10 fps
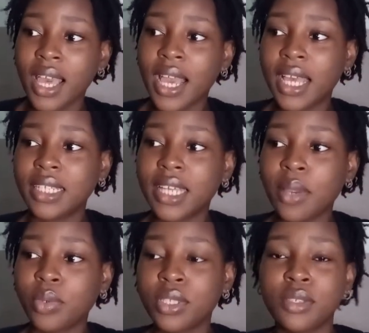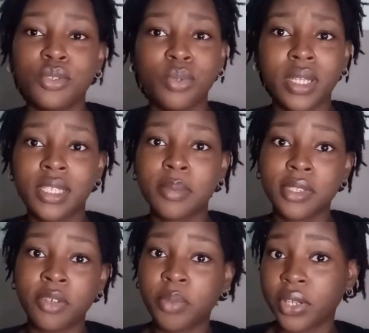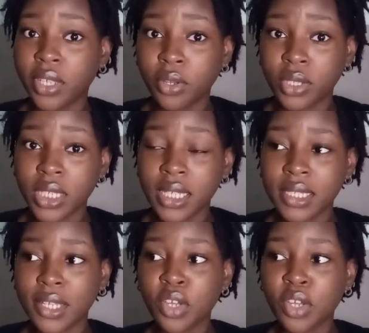And I want to do a little bit of birthday content,